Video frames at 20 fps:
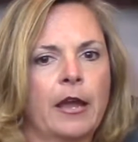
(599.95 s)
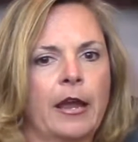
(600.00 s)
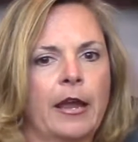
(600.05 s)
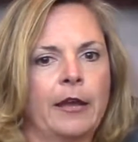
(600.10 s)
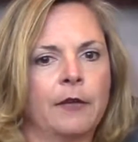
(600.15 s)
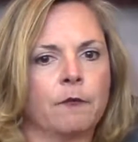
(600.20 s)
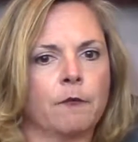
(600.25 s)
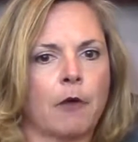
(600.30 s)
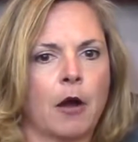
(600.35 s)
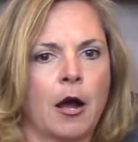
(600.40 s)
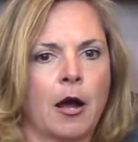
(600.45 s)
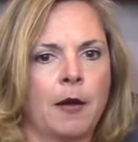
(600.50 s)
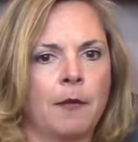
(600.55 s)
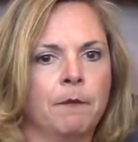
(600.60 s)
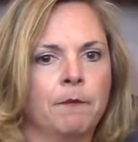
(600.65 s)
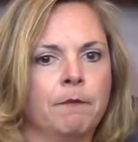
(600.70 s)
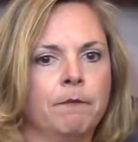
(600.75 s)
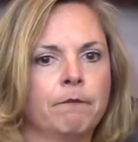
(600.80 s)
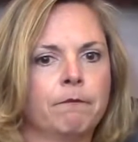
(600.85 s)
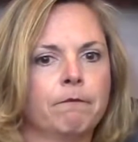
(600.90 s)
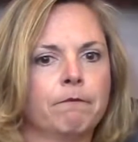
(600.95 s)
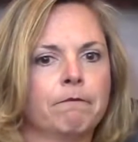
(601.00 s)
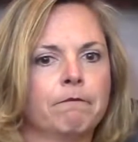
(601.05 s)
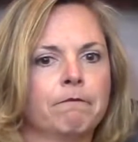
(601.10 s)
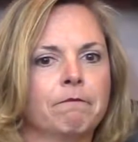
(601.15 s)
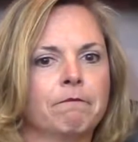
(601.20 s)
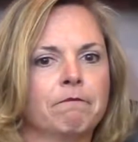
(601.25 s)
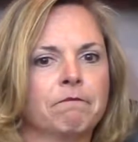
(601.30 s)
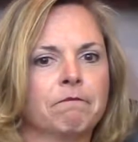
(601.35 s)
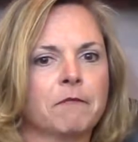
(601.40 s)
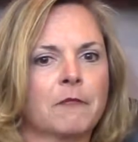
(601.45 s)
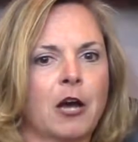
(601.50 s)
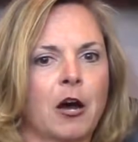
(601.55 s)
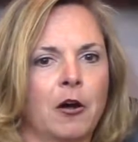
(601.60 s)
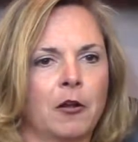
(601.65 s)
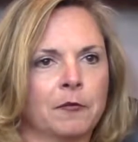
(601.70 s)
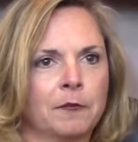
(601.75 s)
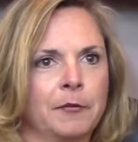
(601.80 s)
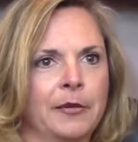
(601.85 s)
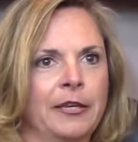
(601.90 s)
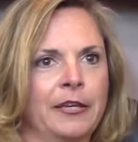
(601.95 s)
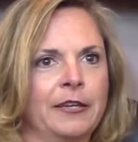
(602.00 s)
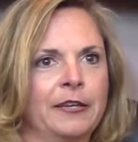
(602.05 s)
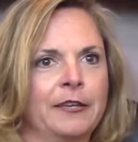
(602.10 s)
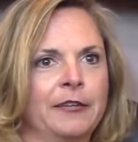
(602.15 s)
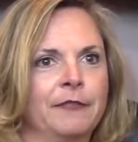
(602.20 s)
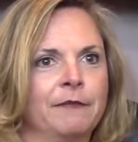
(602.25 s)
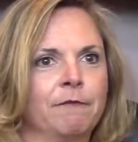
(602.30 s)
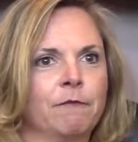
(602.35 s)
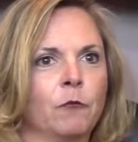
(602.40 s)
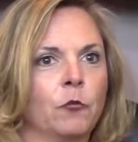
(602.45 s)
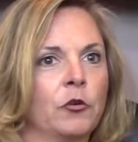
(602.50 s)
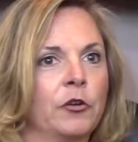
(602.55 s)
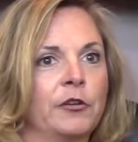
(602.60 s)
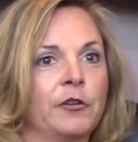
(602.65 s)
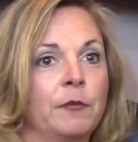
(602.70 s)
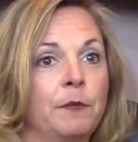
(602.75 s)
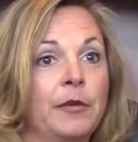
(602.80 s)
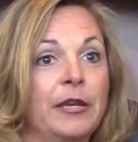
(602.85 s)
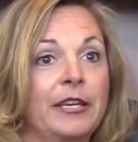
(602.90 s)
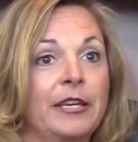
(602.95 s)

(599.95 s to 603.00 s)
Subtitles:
and Rob called me and wanted to